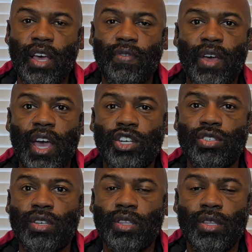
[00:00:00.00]
I have an
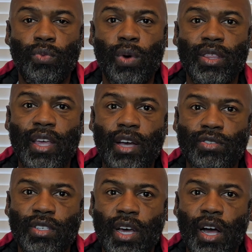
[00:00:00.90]
extra
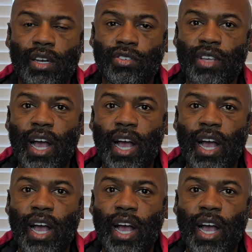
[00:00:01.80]
$1,000.